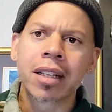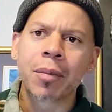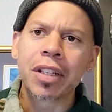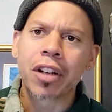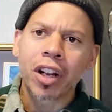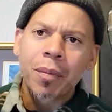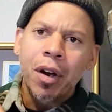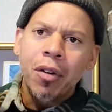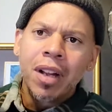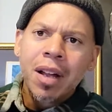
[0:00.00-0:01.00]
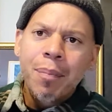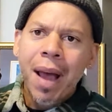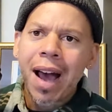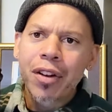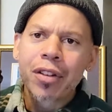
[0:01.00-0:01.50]
and we talk about
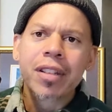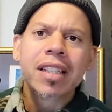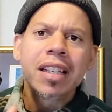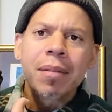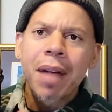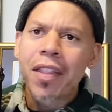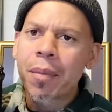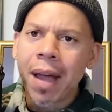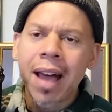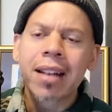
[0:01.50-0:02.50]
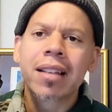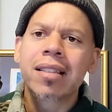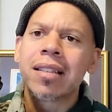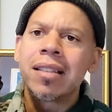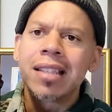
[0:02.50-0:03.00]
patterns in mathematics
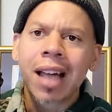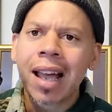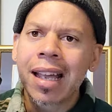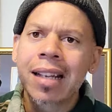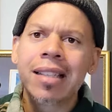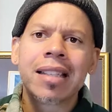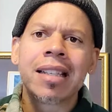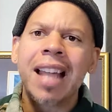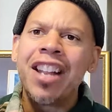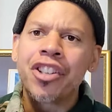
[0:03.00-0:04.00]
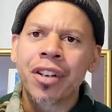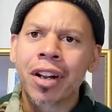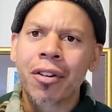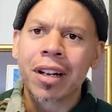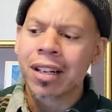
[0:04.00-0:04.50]
and science and
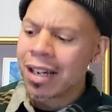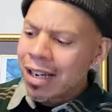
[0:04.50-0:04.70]
engineering.